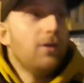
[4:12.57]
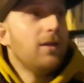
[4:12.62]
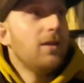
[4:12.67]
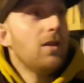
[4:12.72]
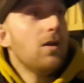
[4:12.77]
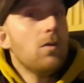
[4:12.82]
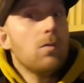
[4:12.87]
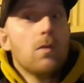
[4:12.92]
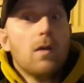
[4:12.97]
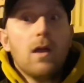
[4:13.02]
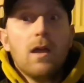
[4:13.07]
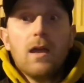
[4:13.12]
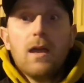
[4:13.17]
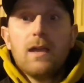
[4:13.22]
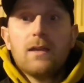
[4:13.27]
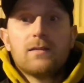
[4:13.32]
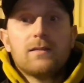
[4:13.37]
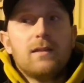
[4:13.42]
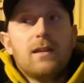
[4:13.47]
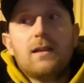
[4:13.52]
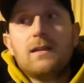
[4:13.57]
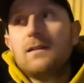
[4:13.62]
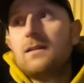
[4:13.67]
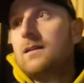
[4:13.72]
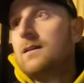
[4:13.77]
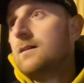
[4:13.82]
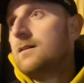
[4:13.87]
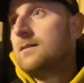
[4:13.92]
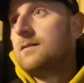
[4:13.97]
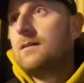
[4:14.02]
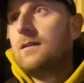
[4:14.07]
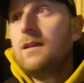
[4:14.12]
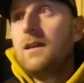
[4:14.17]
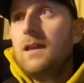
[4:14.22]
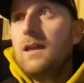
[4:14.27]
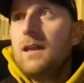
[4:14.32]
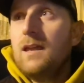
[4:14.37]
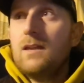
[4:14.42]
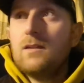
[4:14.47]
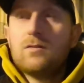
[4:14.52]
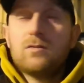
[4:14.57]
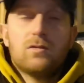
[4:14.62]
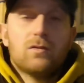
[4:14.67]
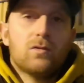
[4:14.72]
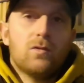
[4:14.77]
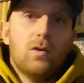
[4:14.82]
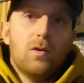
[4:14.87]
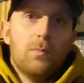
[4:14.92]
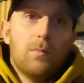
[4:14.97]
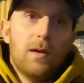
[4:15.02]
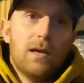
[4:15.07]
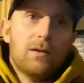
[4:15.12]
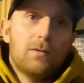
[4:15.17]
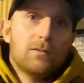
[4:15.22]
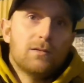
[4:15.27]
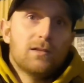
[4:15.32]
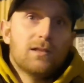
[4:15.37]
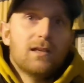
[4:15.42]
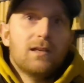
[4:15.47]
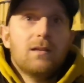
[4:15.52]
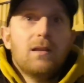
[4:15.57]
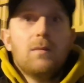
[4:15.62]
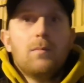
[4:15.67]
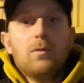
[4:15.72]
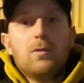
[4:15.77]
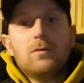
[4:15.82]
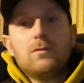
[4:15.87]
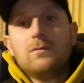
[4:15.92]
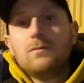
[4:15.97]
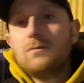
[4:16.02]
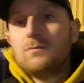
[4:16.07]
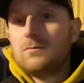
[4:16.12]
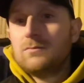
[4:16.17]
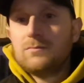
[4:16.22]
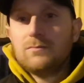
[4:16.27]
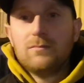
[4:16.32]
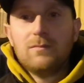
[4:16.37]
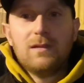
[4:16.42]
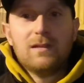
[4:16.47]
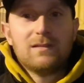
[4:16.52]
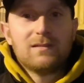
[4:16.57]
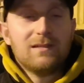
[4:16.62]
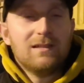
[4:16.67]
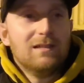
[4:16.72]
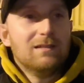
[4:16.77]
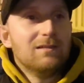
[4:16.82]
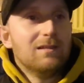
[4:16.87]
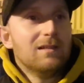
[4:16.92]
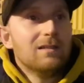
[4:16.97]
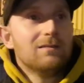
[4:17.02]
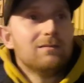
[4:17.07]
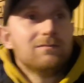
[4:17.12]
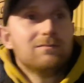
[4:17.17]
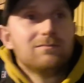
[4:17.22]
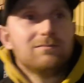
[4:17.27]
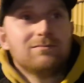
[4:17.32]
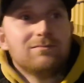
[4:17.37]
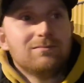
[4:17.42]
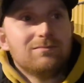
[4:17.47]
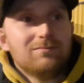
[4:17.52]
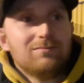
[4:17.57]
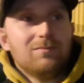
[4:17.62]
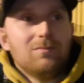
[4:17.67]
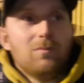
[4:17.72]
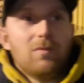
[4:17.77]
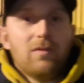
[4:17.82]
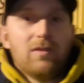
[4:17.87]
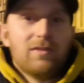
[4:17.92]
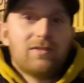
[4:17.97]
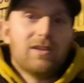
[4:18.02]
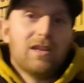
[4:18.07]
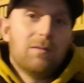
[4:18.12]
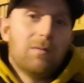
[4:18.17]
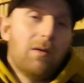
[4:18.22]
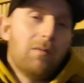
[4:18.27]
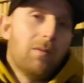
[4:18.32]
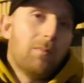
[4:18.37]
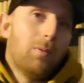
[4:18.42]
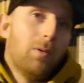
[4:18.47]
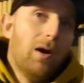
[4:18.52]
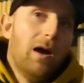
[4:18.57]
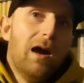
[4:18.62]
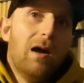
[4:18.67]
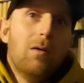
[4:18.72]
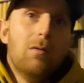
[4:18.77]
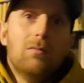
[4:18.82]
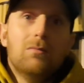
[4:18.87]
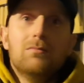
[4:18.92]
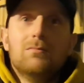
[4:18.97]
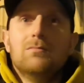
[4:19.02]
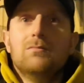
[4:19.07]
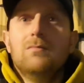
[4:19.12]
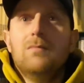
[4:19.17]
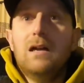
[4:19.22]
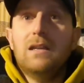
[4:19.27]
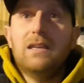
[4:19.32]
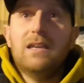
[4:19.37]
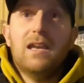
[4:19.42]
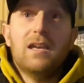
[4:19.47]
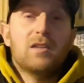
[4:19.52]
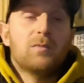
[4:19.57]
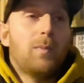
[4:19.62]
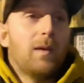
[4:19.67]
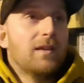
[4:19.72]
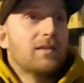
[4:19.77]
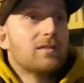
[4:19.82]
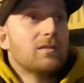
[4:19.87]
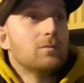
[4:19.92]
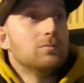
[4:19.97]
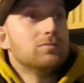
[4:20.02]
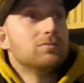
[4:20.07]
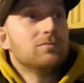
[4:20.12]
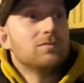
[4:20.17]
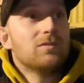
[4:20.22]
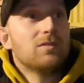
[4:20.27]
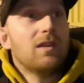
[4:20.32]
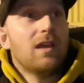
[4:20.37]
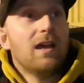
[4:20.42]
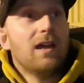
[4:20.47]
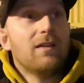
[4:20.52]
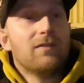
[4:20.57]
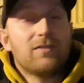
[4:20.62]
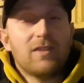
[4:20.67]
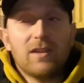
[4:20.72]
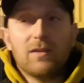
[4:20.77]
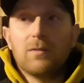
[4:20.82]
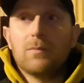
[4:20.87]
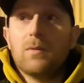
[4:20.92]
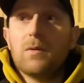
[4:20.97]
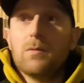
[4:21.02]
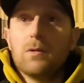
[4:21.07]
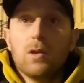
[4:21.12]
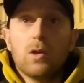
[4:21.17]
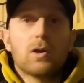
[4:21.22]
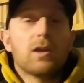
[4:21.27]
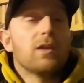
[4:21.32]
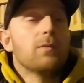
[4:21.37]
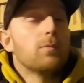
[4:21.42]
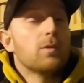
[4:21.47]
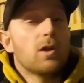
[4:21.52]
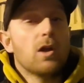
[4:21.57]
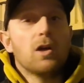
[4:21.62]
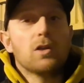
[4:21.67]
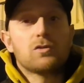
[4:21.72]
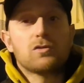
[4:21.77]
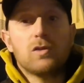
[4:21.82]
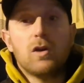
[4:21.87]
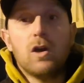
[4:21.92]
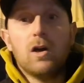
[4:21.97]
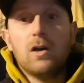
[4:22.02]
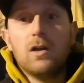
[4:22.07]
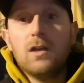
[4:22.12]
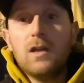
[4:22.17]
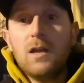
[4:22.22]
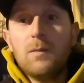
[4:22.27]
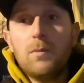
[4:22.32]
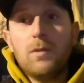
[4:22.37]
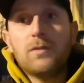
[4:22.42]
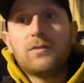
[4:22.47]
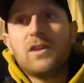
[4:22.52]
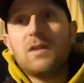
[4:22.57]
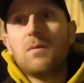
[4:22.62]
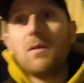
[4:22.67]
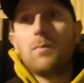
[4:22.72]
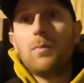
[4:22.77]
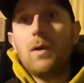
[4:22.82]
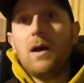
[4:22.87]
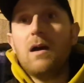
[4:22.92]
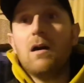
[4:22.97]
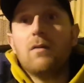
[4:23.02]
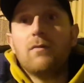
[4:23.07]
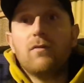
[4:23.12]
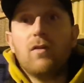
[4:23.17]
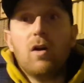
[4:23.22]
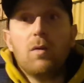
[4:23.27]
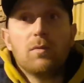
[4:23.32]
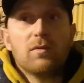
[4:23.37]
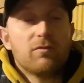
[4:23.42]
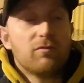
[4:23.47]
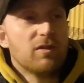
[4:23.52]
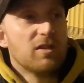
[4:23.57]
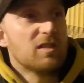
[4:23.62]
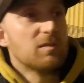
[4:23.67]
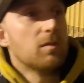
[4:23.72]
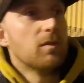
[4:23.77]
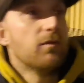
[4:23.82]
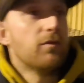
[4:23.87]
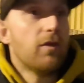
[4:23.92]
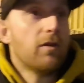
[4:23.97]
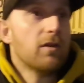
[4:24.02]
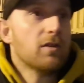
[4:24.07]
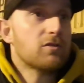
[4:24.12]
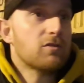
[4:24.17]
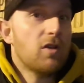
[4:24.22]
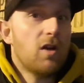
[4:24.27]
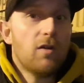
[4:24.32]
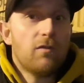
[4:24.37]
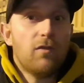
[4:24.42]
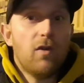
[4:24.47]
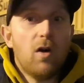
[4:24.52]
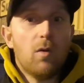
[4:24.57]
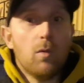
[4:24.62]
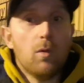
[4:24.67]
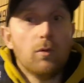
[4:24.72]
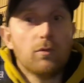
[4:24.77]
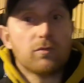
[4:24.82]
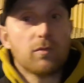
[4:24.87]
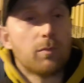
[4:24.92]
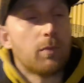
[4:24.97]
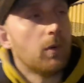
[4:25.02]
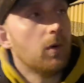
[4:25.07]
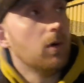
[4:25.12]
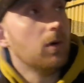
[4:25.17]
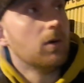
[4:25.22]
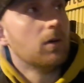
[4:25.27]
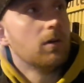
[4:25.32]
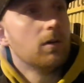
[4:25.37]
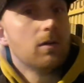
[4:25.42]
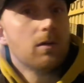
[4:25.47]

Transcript: Oh, no. It's like, oh, it's just going backwards again. Like, but it's 0-0. With the team that we put out, I didn't expect to. I said we were lucky if we got a draw, but the team we put out, I thought was reasonable for a draw. I thought Wolves were poor.